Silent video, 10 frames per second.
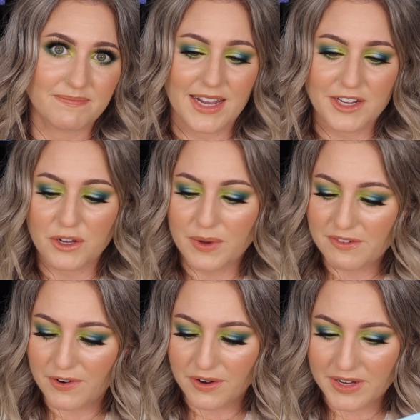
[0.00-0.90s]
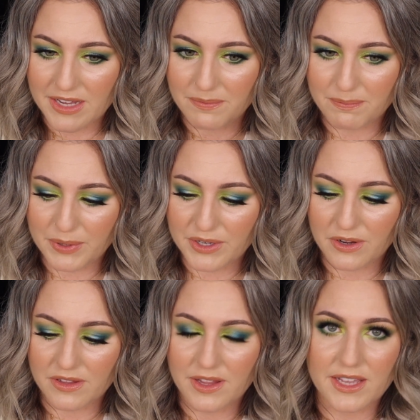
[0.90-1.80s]
I know I've already put
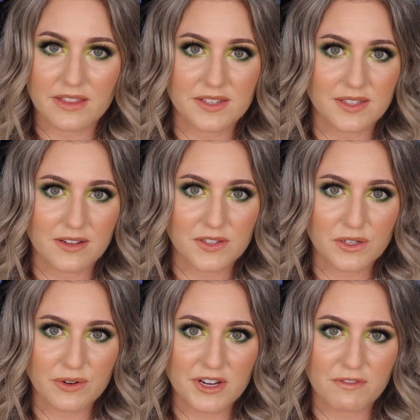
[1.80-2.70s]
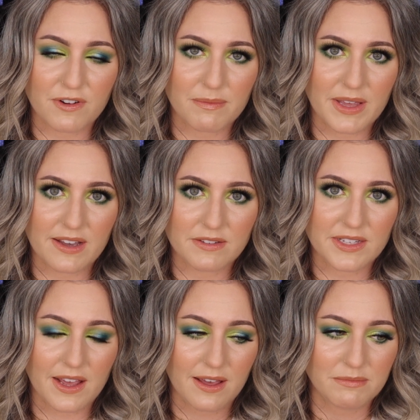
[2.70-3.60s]
on like the sunscreen from the
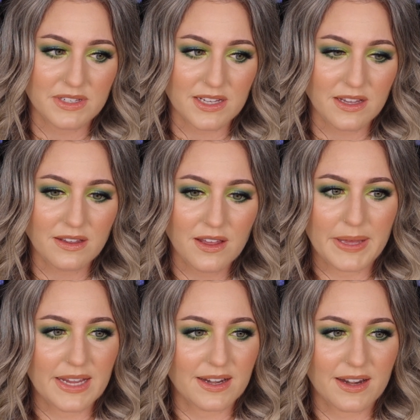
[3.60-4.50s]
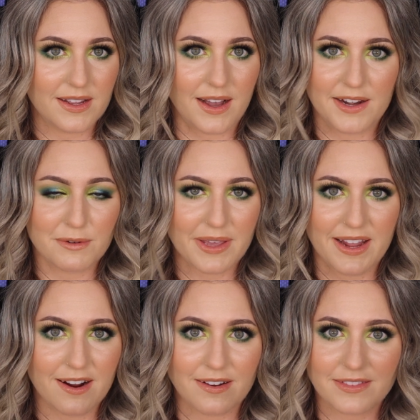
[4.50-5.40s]
Elta MD, but I don't
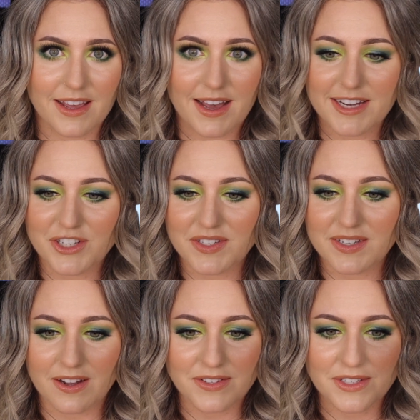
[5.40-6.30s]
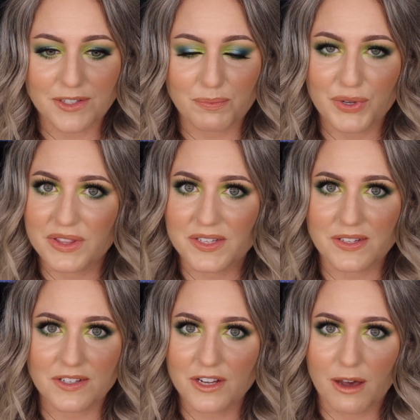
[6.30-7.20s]
care. Like I'll still put this
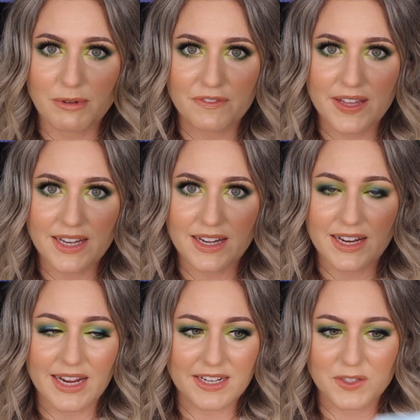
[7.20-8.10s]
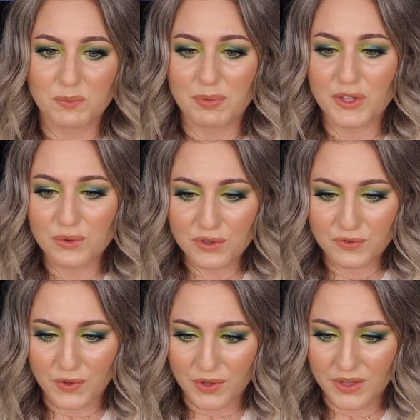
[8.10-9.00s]
on top of it. It's
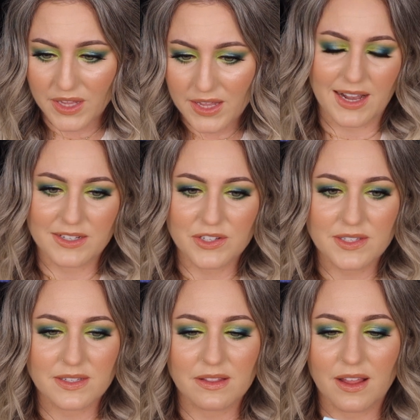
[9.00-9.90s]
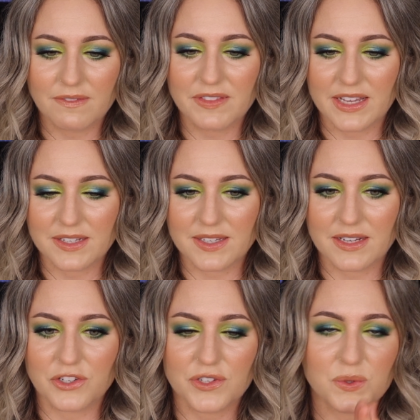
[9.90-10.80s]
beautiful. I just love this.
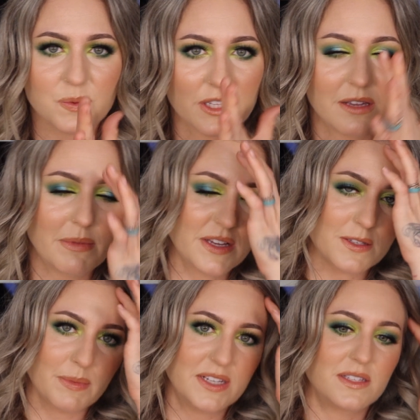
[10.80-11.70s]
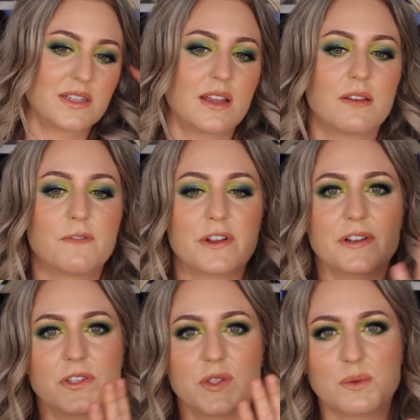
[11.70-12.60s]
It just really makes my skin
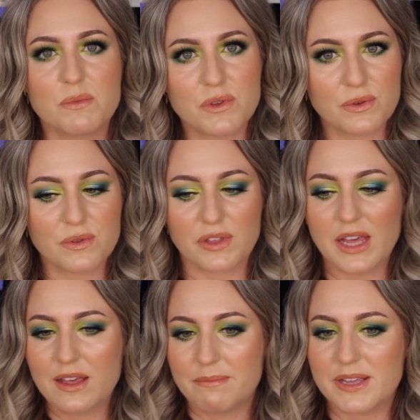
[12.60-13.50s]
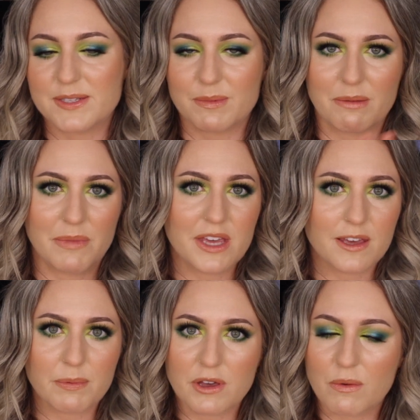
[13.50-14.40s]
very smooth, makes my
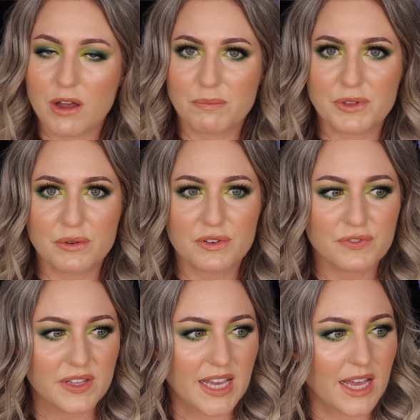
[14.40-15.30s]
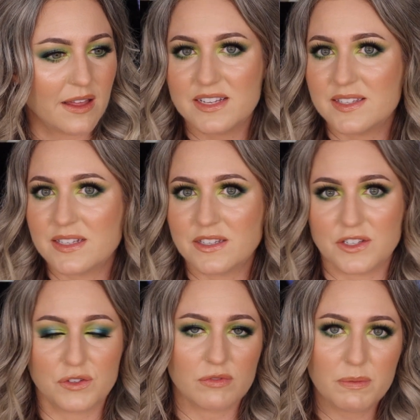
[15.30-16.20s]
makeup go on beautifully, doesn't
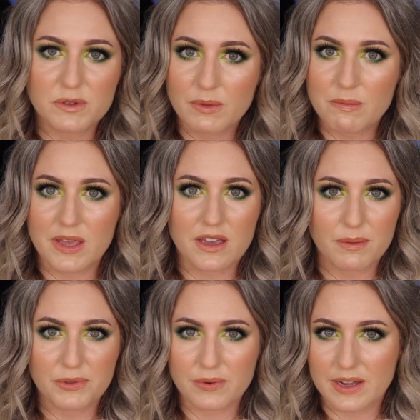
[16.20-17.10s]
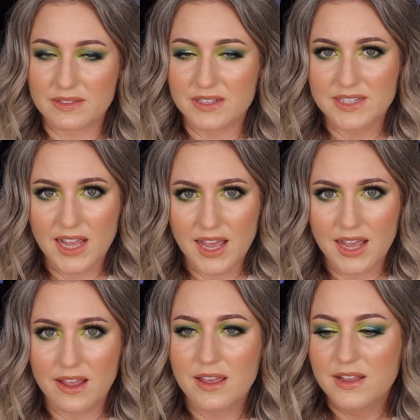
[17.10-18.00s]
disrupt my makeup throughout the
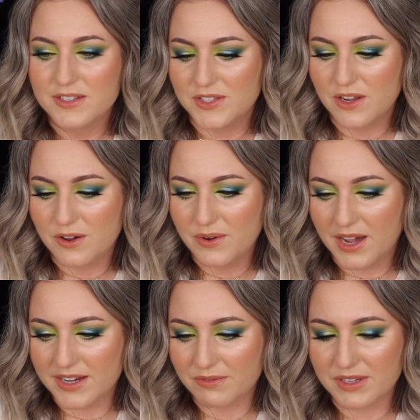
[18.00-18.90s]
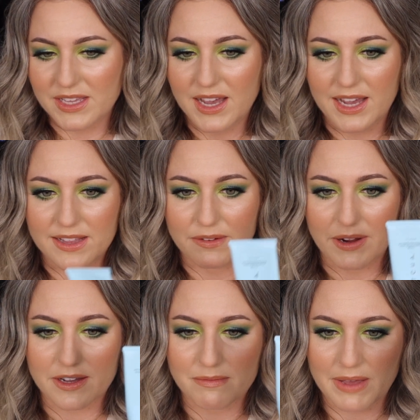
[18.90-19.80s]
day. So I really highly
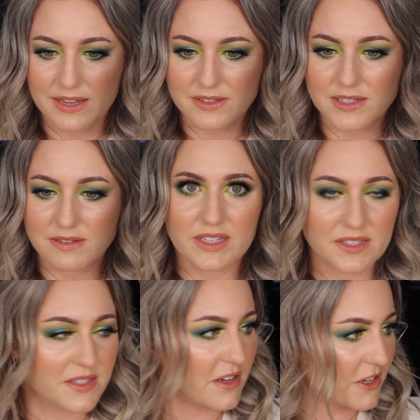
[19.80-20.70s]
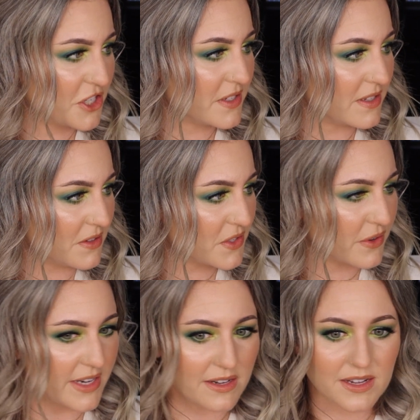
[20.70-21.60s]
recommend this Tatcha
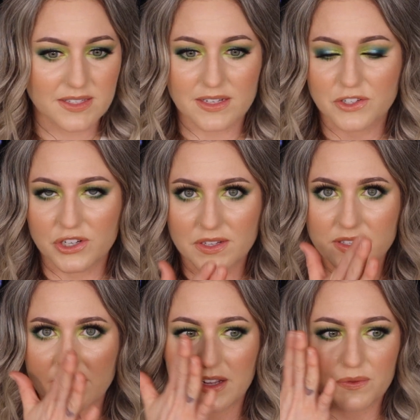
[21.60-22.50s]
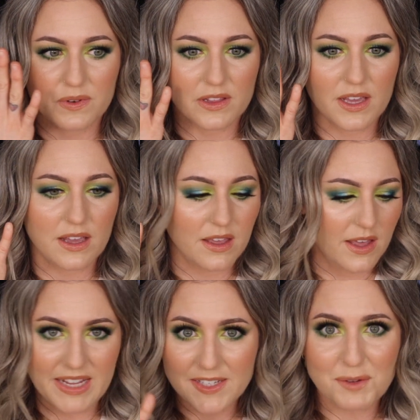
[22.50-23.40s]
sunscreen because it really
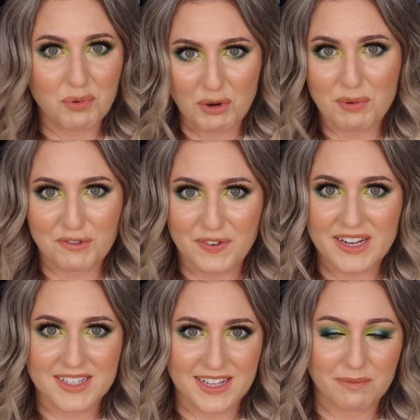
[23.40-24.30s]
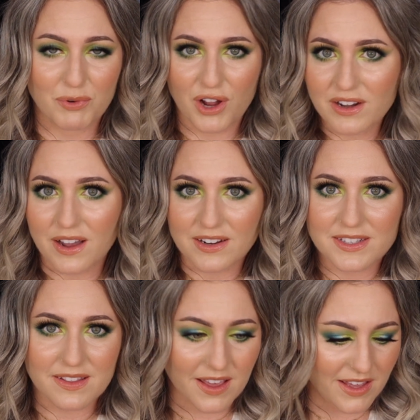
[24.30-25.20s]
is a pore perfecting
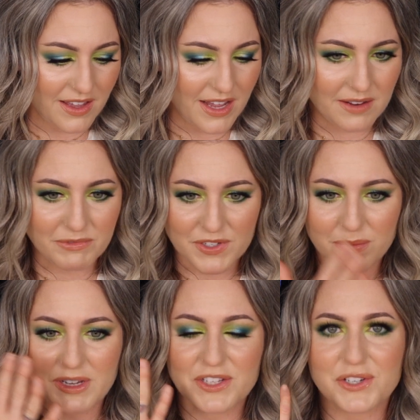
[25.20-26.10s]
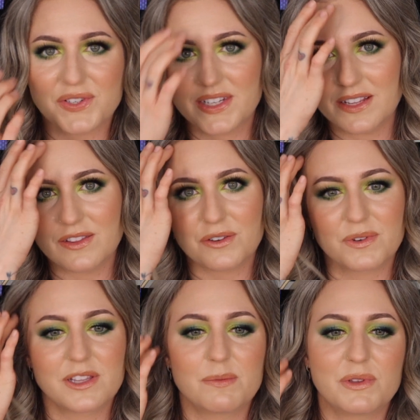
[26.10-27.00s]
product. Like it just makes your skin look
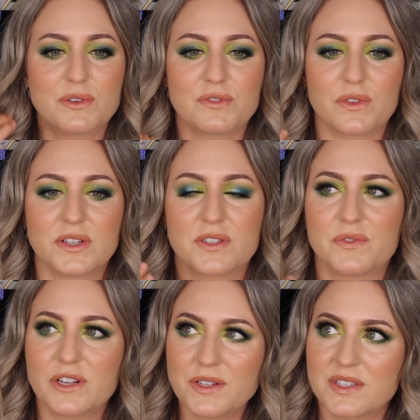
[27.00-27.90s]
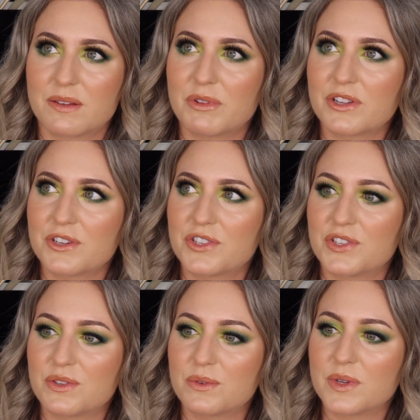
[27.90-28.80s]
really beautiful. It's very similar
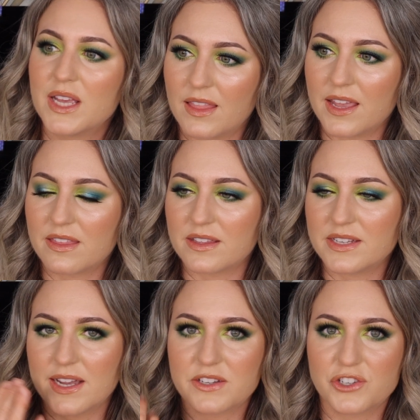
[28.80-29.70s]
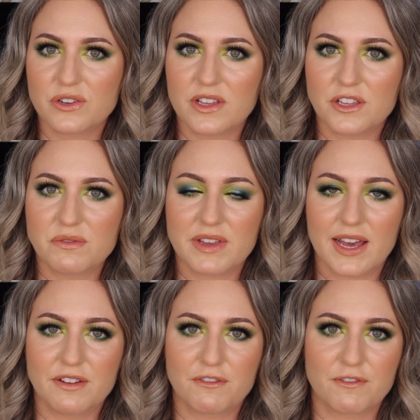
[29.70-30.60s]
to like the texture that you
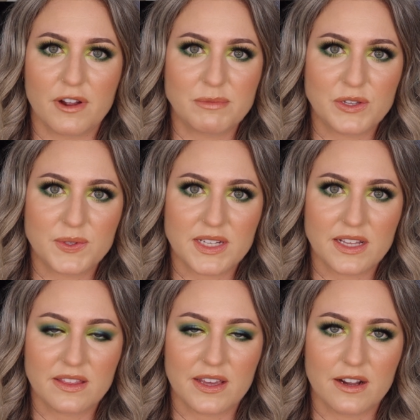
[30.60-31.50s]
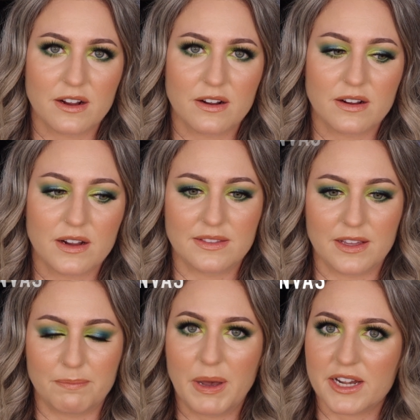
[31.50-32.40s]
get from using
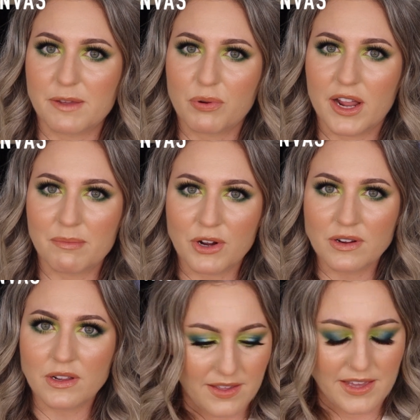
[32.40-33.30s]
the putty primer.